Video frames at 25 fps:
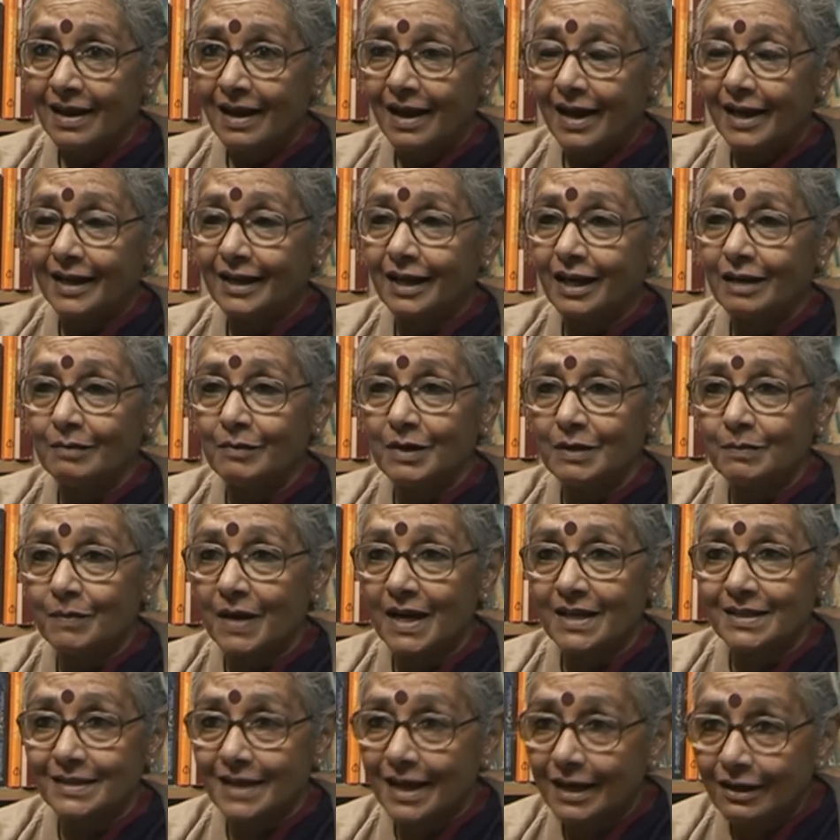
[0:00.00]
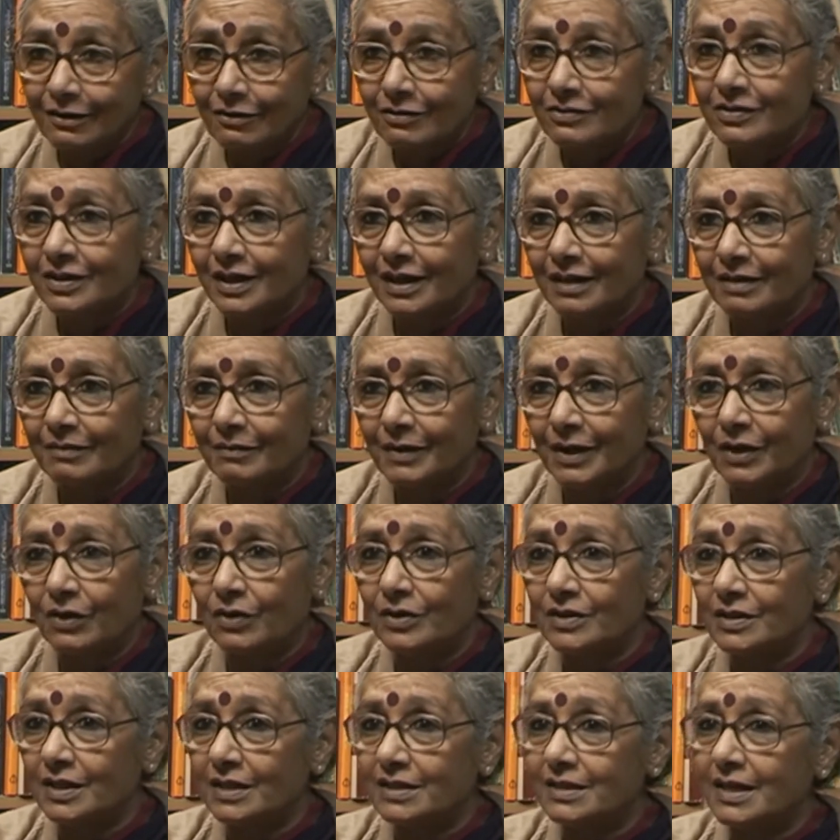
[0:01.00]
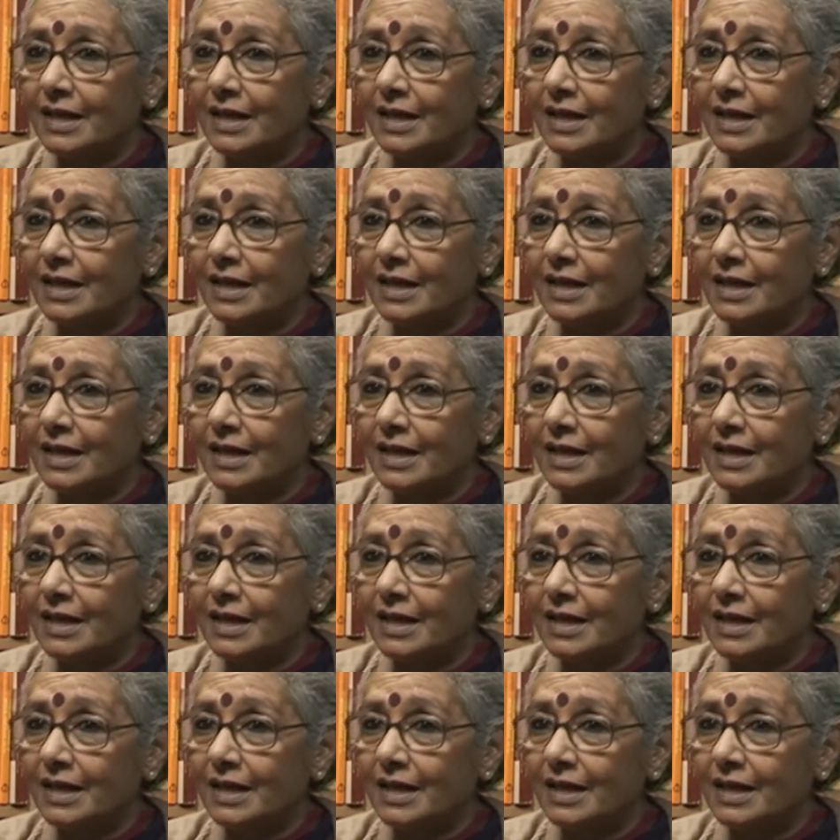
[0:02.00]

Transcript: I can't meet my secretary, because the